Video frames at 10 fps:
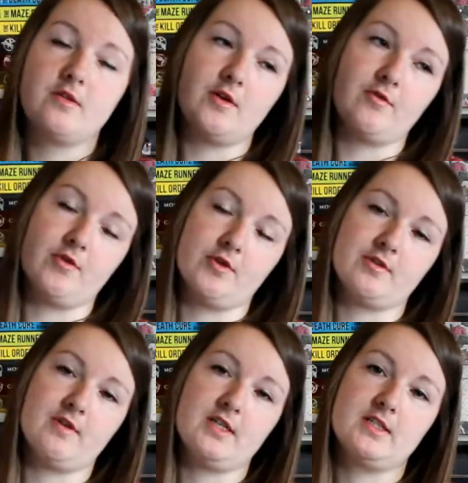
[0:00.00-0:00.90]
The Infernal
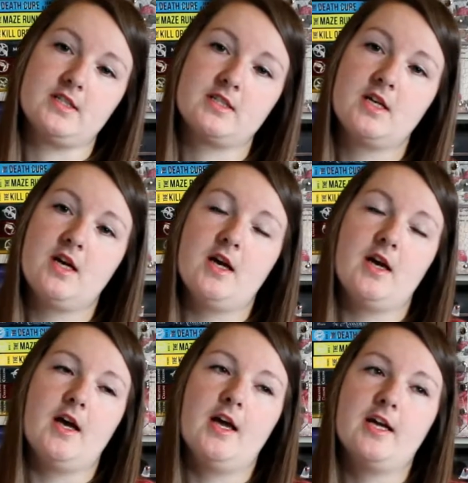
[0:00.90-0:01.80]
Devices
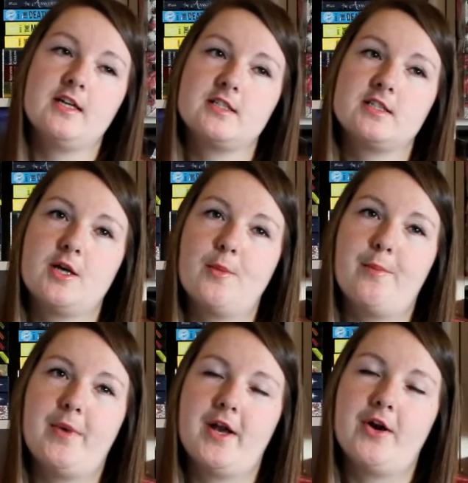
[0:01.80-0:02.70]
is
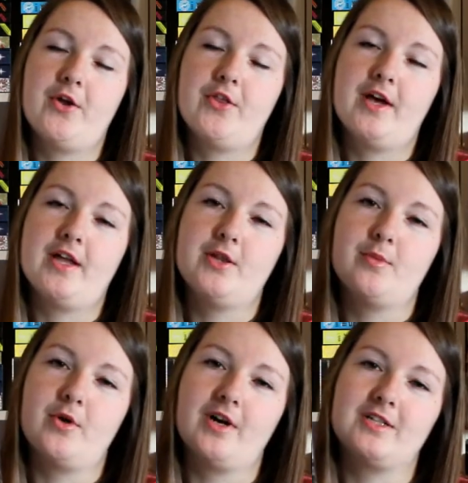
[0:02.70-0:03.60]
better than The
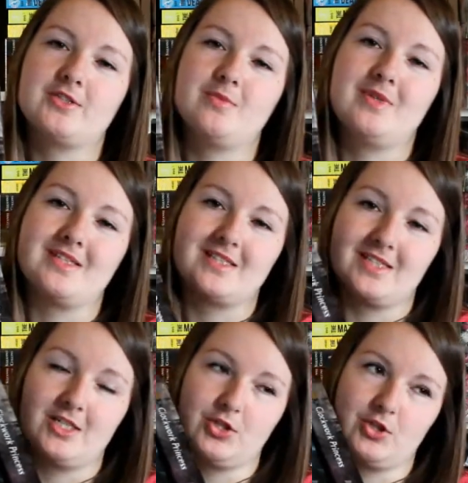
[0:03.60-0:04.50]
Mortal Instruments.
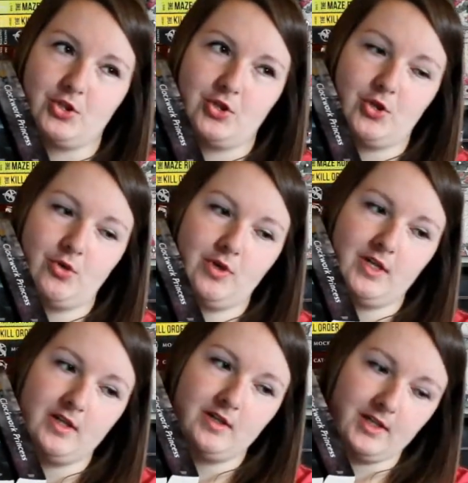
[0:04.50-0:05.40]

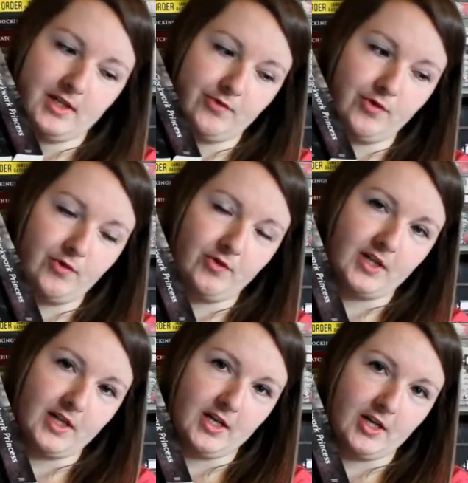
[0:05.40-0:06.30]
Sorry if you
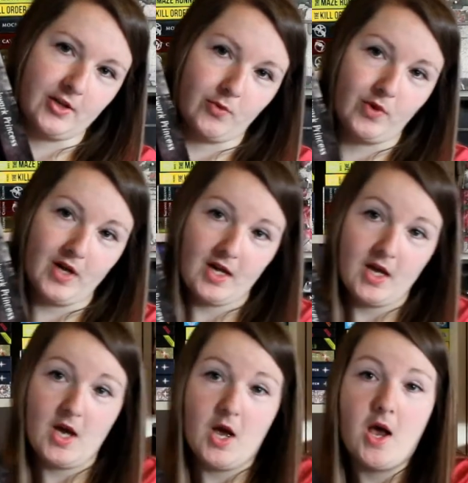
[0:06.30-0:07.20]
feel any other way.
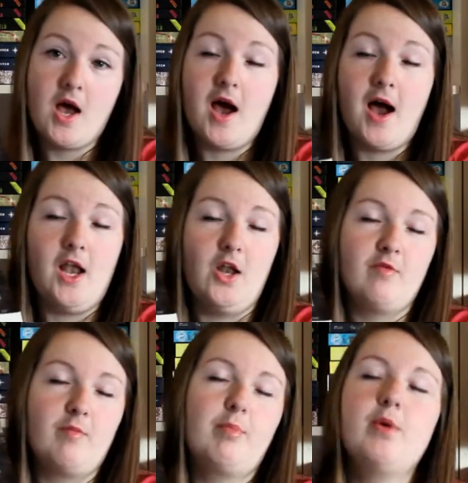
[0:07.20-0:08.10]
I
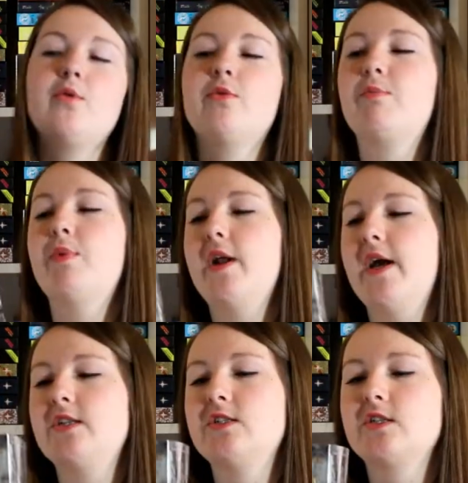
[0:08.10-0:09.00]
love both, but
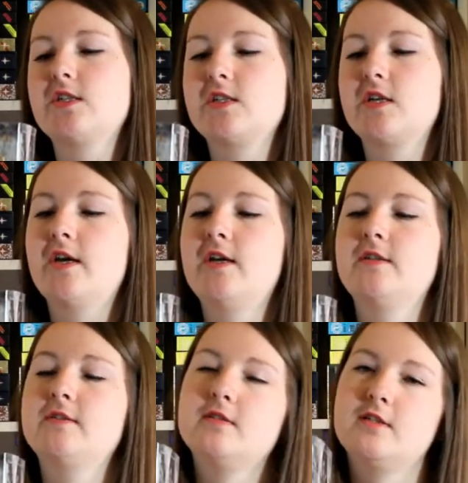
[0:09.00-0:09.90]
I just
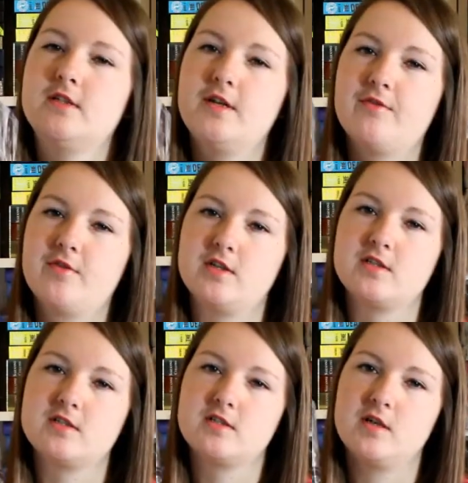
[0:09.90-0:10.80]
love
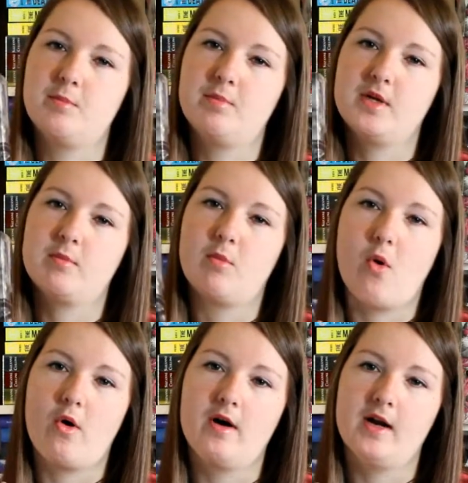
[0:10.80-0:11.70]
this a bit
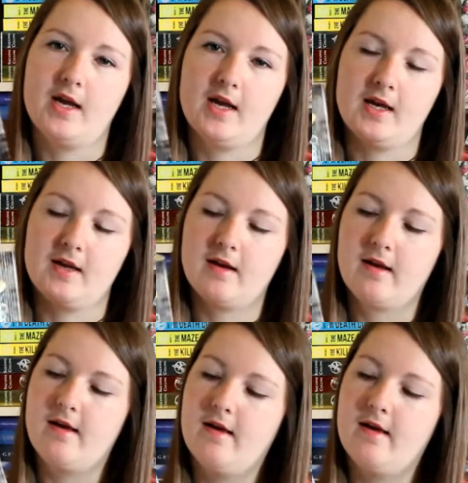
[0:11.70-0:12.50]
more and